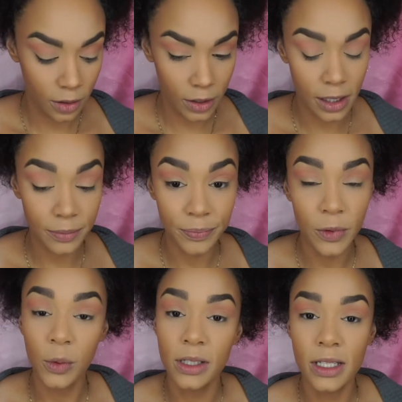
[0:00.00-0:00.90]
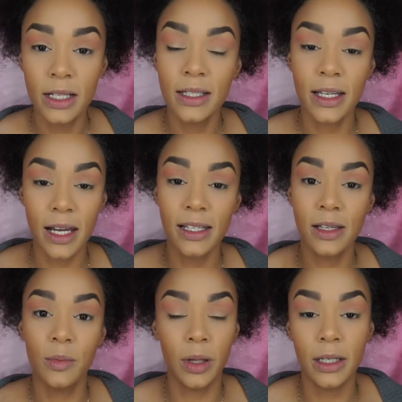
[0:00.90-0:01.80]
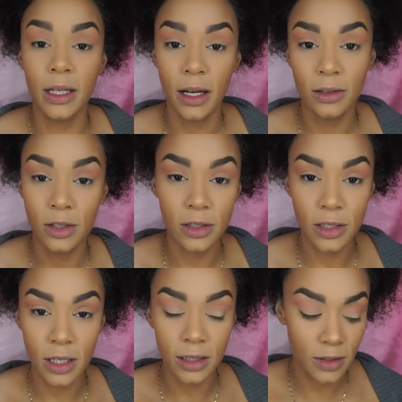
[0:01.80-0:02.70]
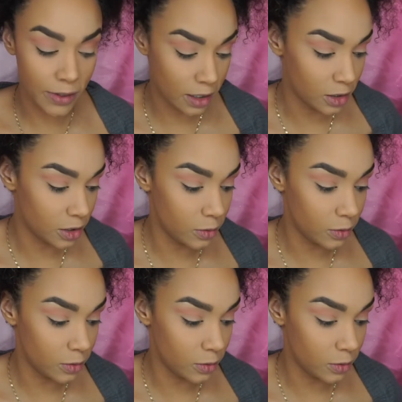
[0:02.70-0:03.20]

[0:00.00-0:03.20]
Okay, once that's nice and blended out to your satisfaction,